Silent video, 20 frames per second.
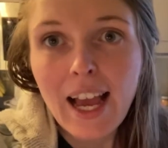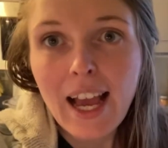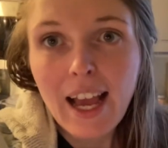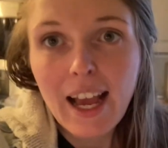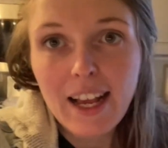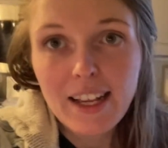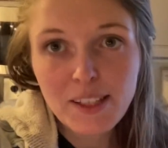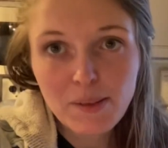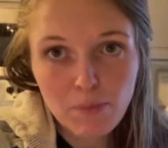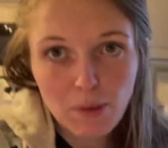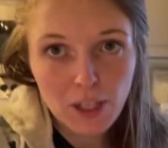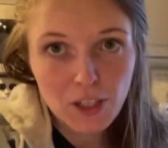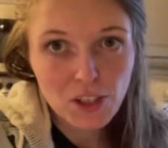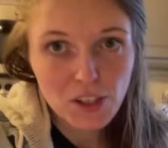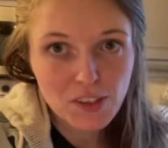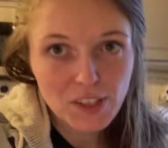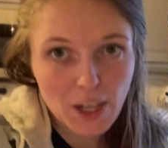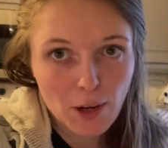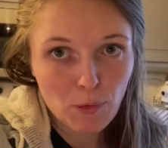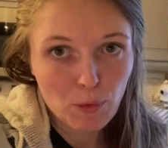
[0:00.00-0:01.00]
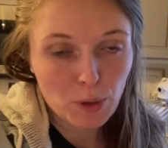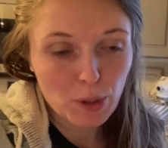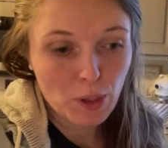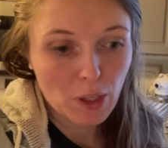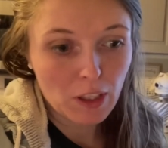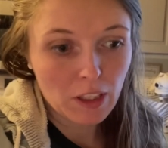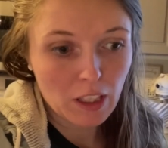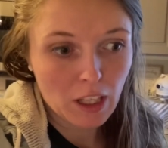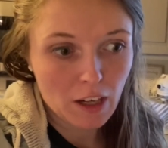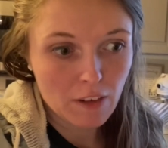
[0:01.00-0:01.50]
as much as I
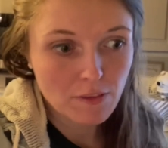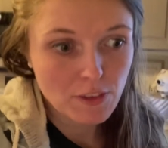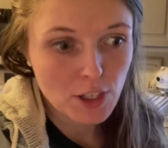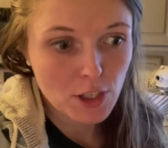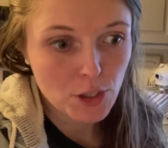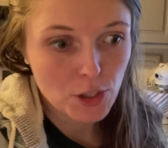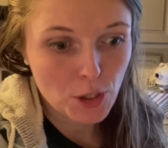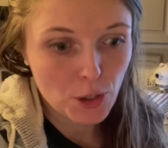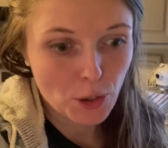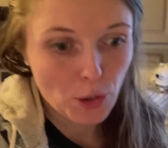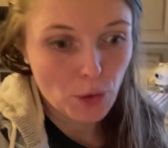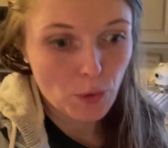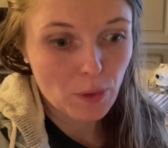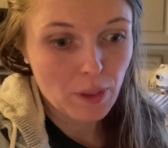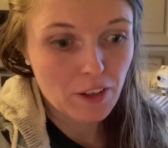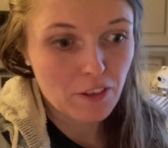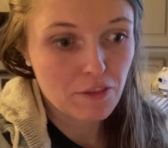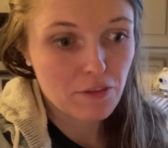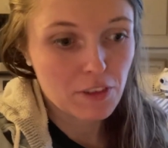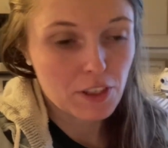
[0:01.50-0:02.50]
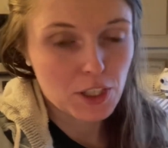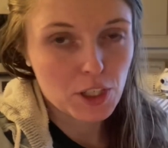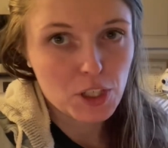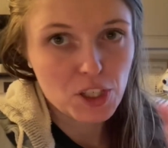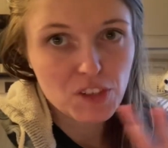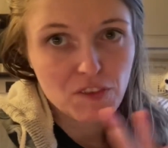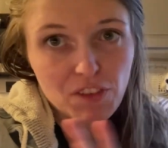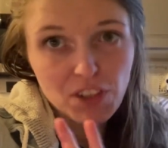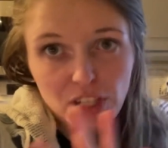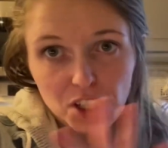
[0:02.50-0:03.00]
would love to show you the
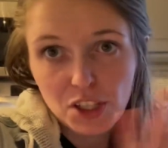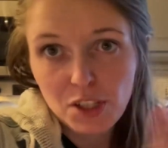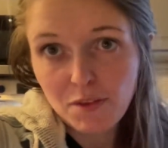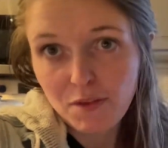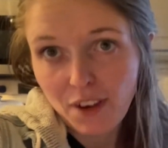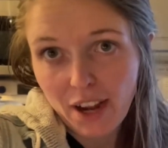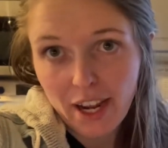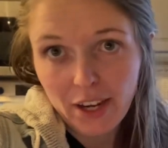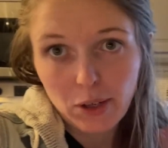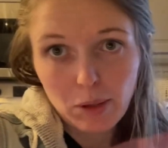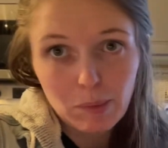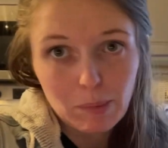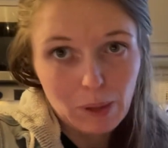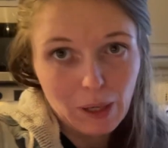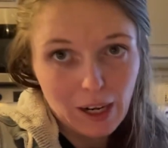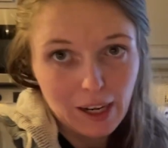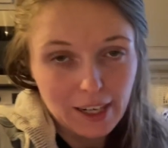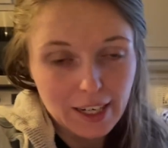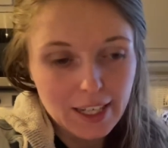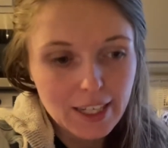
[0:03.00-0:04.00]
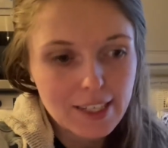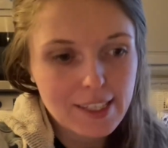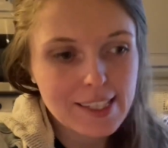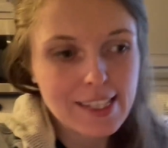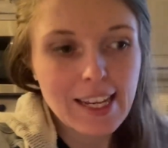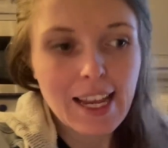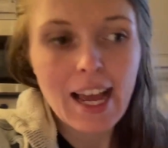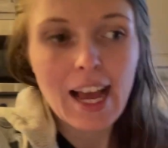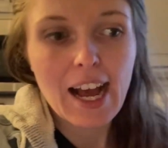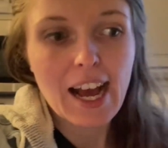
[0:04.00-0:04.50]
finished final product,
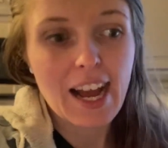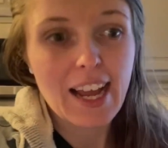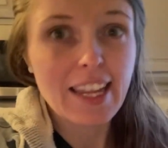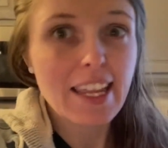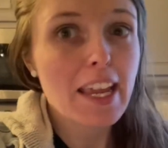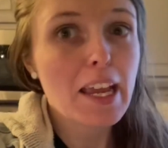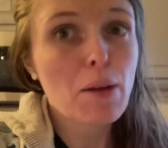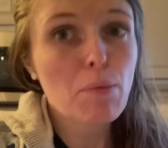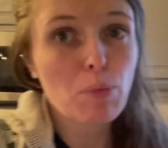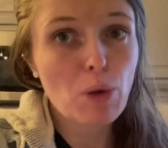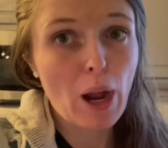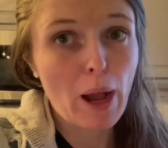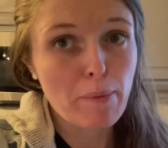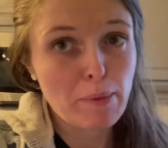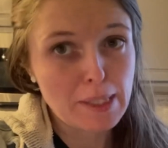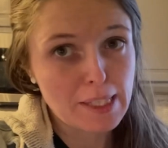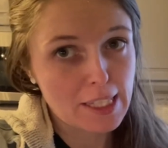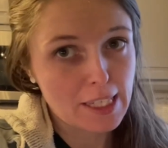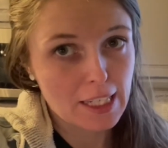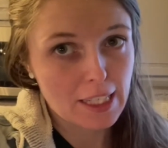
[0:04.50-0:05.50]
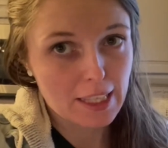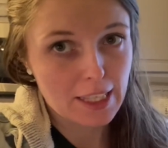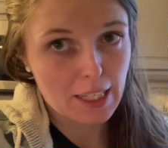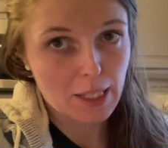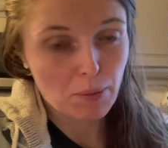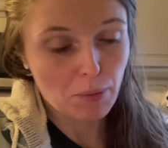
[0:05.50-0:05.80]
I can't promise anything